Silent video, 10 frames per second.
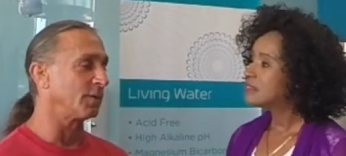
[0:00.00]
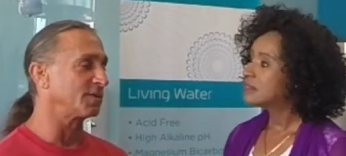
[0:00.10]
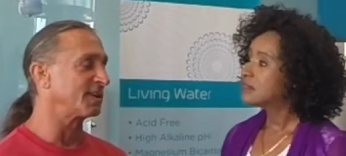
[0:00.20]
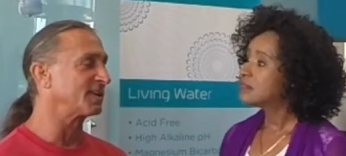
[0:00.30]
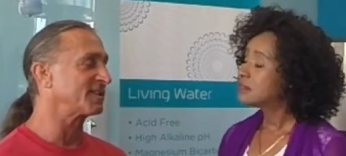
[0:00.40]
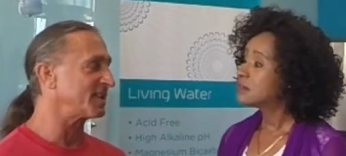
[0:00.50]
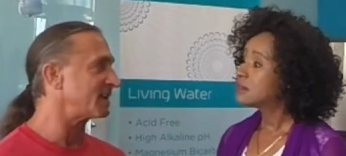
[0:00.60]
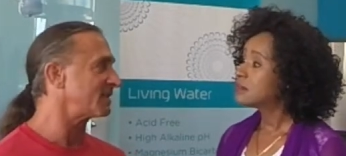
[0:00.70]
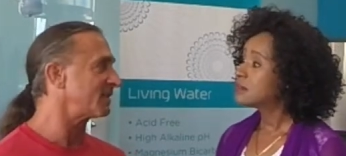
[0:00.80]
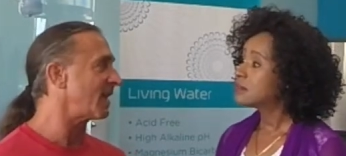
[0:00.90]
Speaker 1: there's
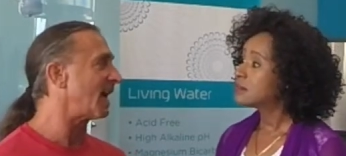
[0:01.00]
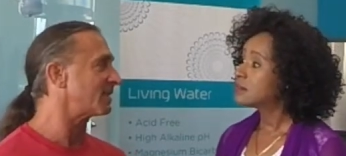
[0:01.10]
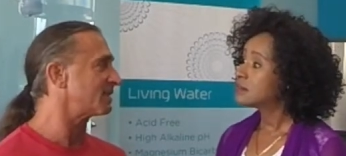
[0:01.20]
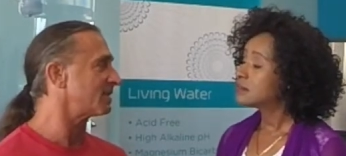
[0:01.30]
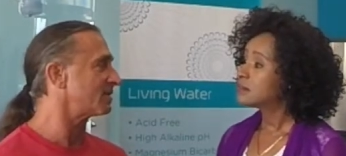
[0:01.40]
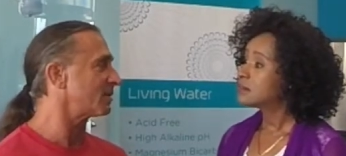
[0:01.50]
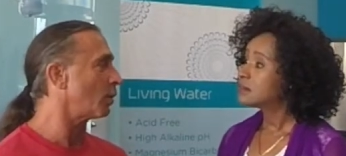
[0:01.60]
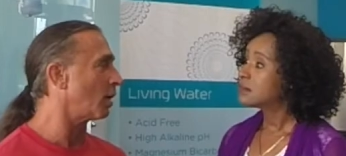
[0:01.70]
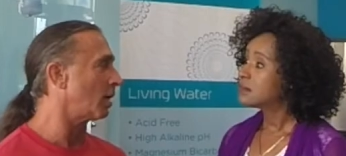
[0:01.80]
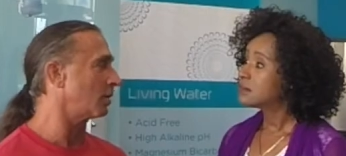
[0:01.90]
excessive acids in
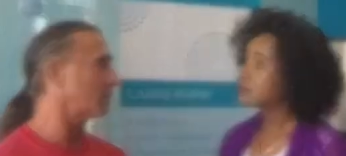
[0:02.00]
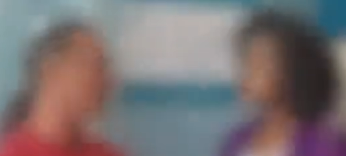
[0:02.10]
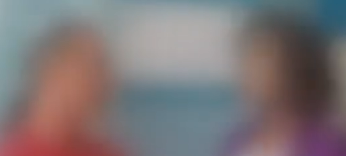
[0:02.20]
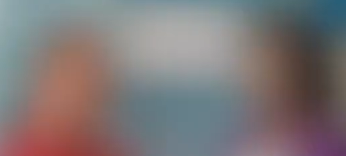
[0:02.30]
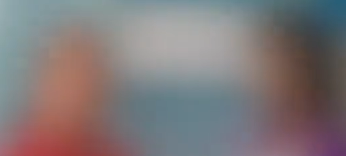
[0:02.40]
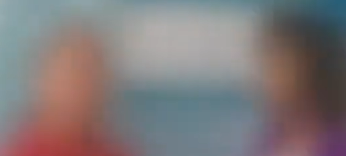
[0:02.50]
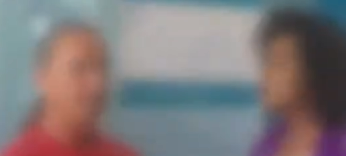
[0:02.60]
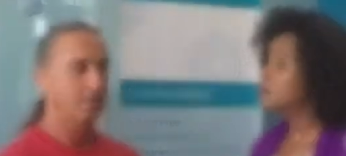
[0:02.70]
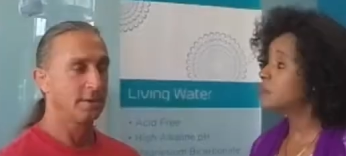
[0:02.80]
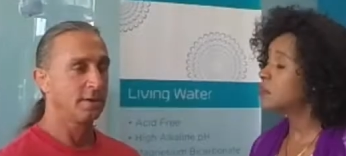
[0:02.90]
the water.
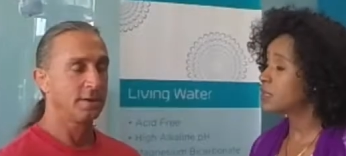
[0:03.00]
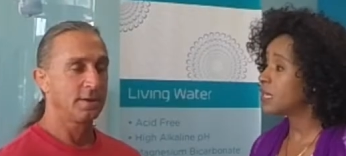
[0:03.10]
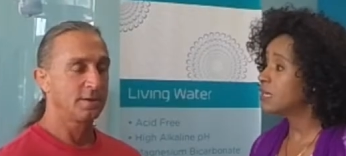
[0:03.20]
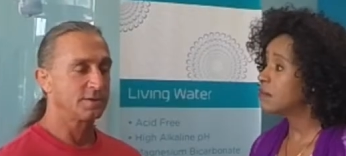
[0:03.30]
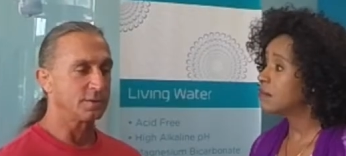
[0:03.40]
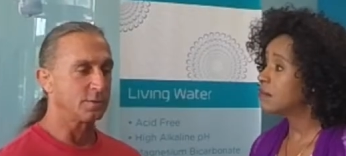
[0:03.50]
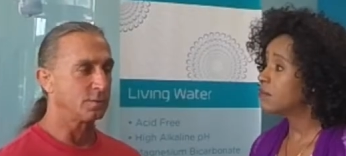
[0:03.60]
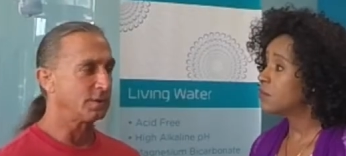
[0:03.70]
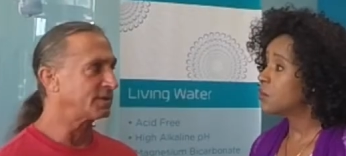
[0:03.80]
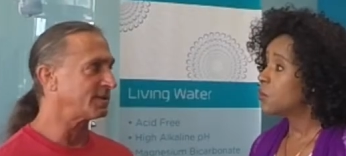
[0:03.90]

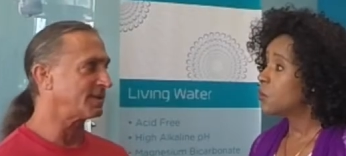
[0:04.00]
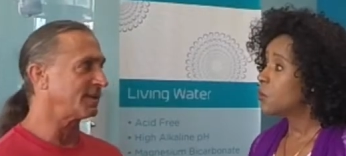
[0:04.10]
So let's just